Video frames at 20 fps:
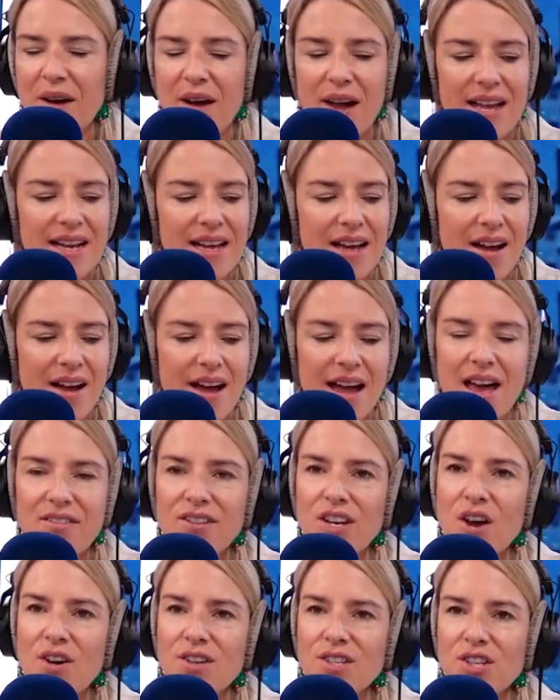I
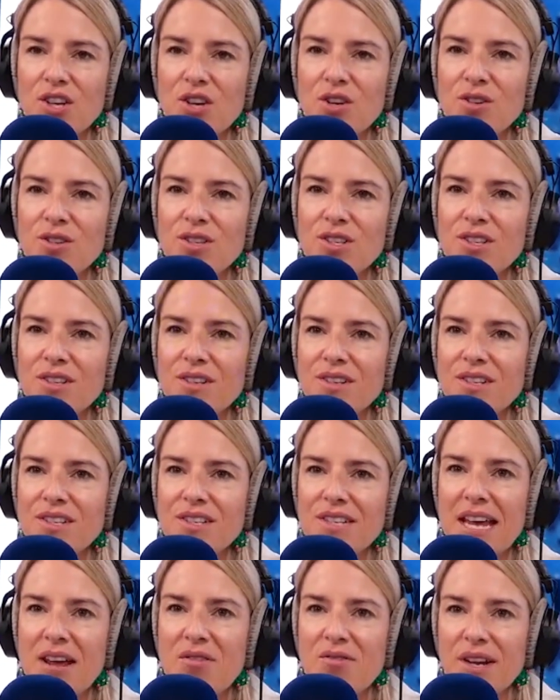haven't asked who's
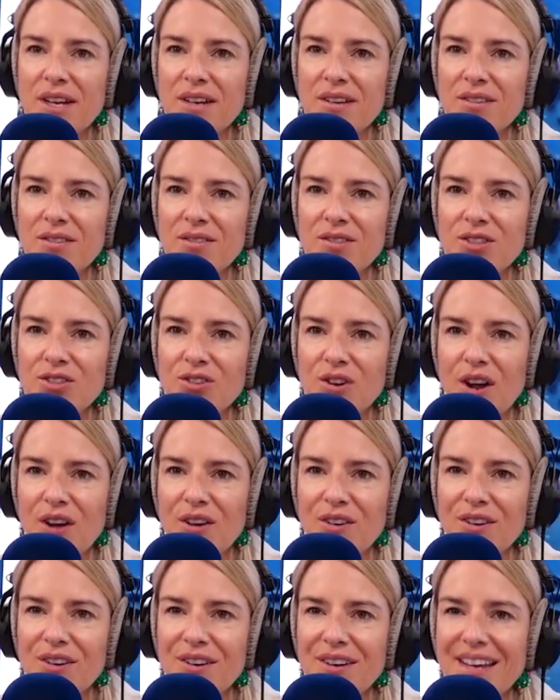steering the
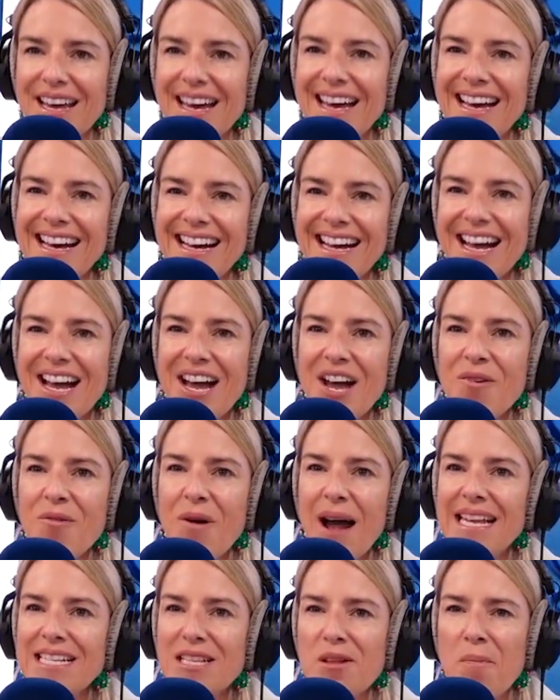drone.
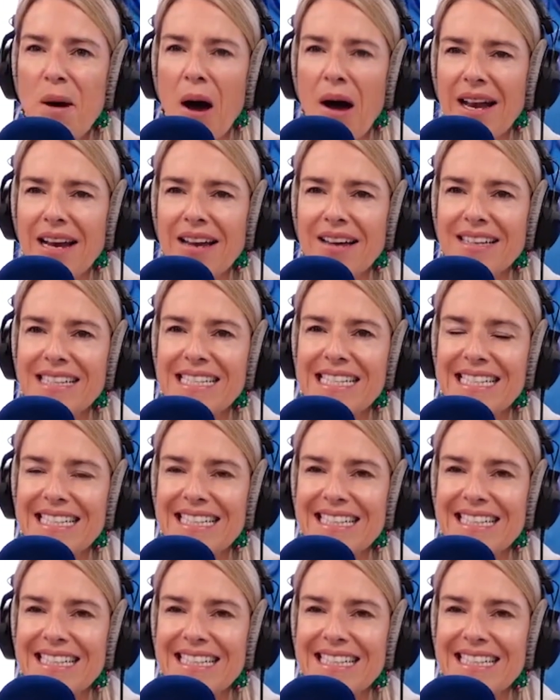Where's the pilot?